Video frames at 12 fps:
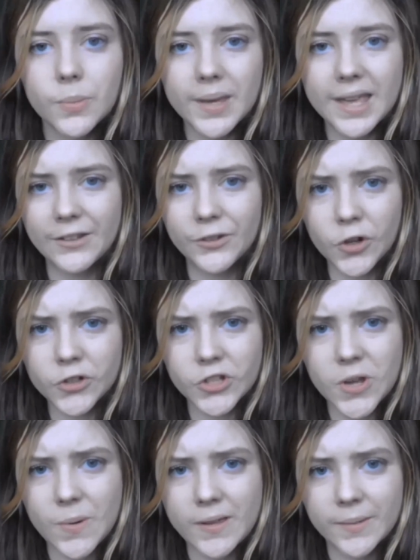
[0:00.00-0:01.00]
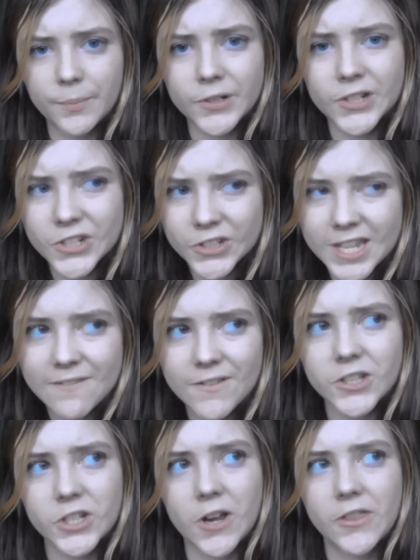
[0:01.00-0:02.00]
To begin, Doctor Who is a British TV
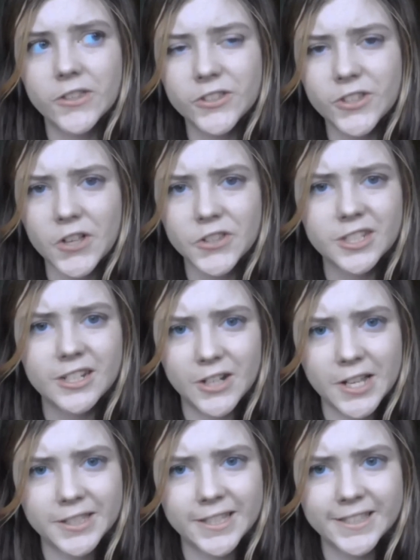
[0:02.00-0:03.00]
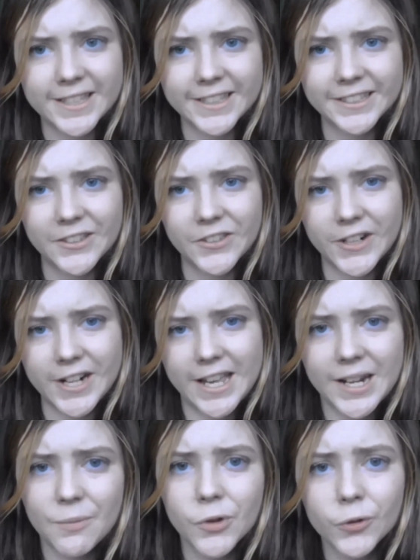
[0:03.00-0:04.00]
show that started in 1963
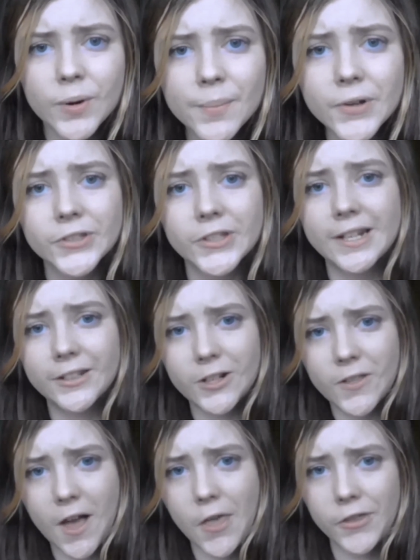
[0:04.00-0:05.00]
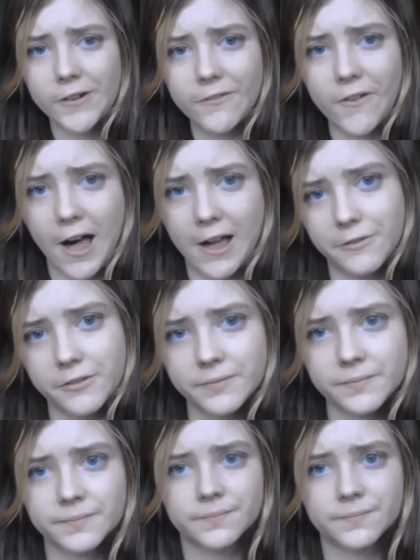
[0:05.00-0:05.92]
and it was rebooted in 2005.